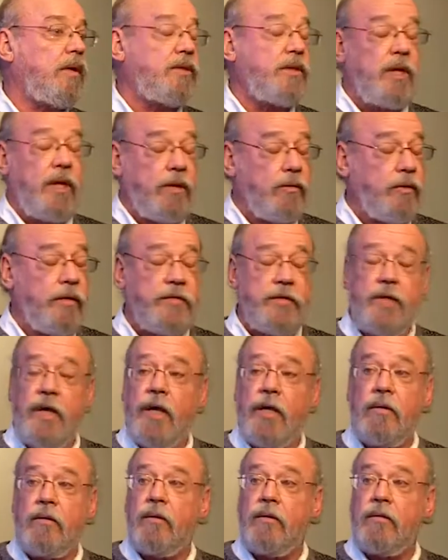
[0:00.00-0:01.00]
It's another way of
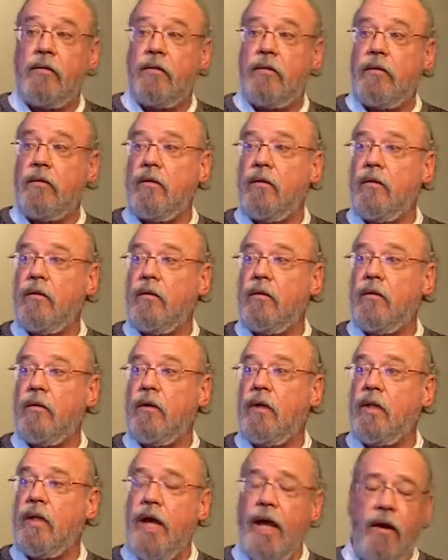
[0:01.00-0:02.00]
saying,
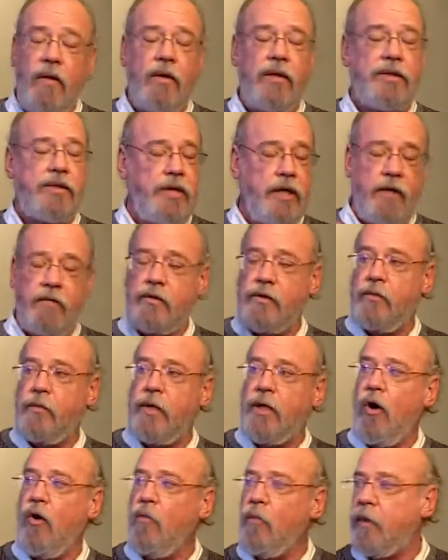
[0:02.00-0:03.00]
allow ourselves to
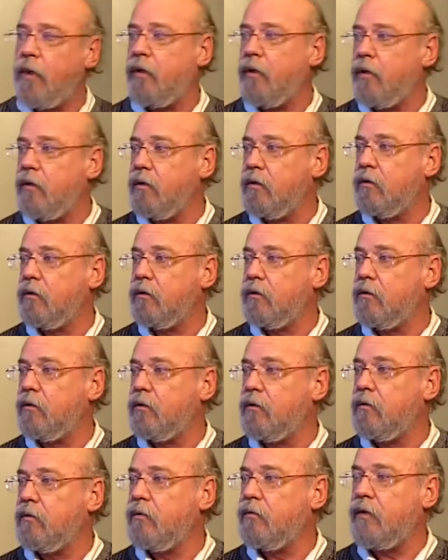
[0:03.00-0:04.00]
be open
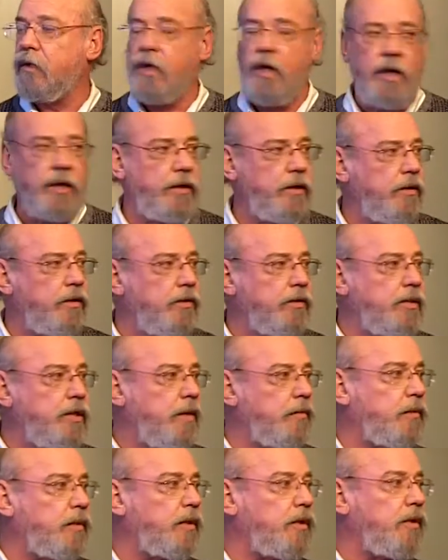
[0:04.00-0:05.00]
for God to do
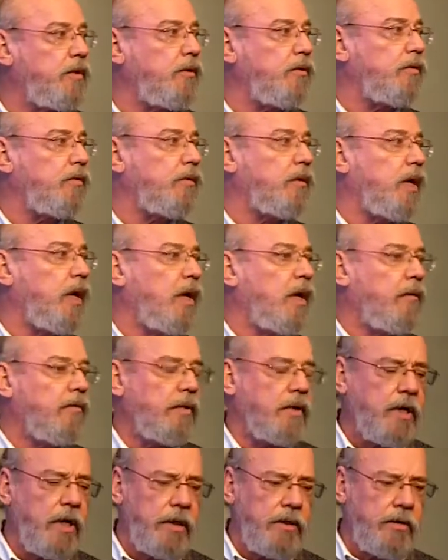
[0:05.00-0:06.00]
something new,
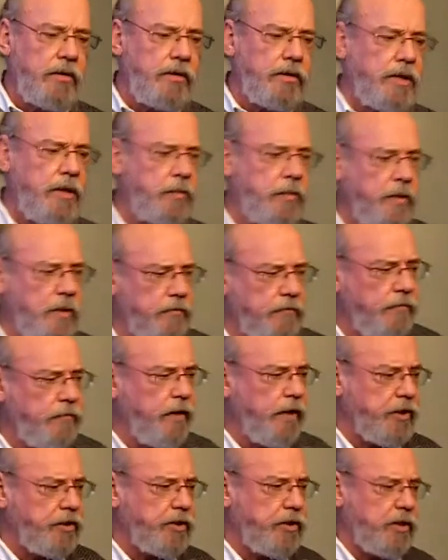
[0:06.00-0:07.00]
for God to do something
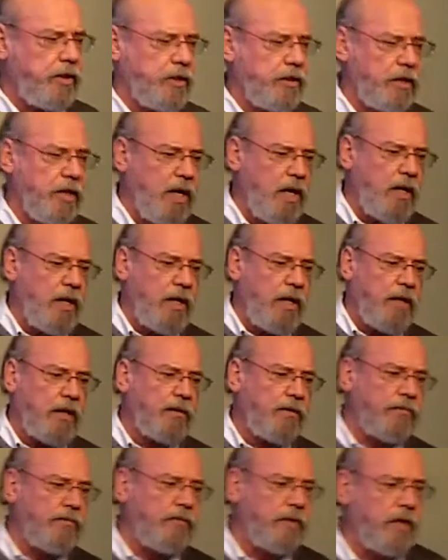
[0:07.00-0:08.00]
fresh in us,
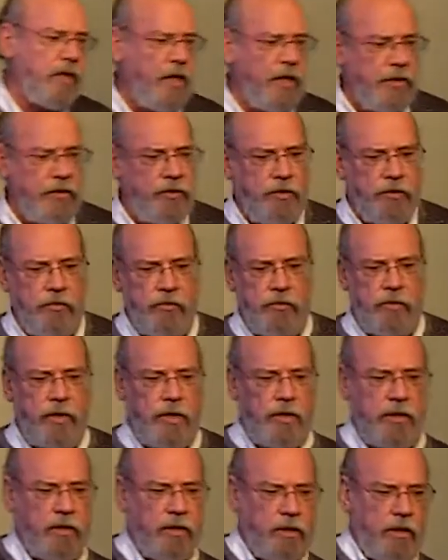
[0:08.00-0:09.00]
for God
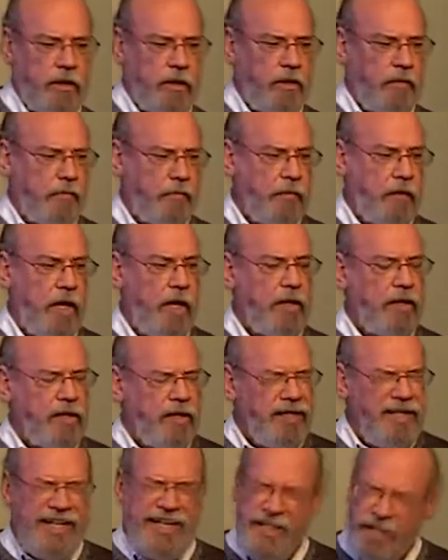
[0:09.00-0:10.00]
to
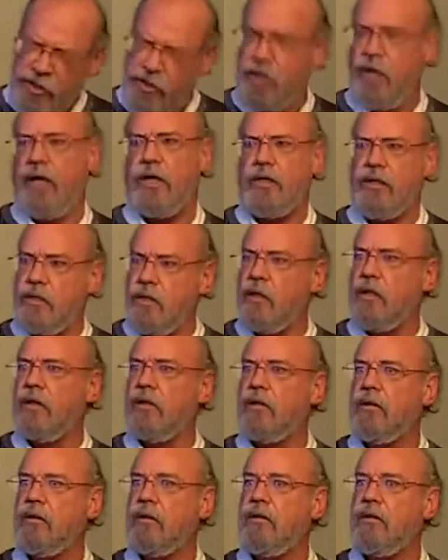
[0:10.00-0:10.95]
unleash us.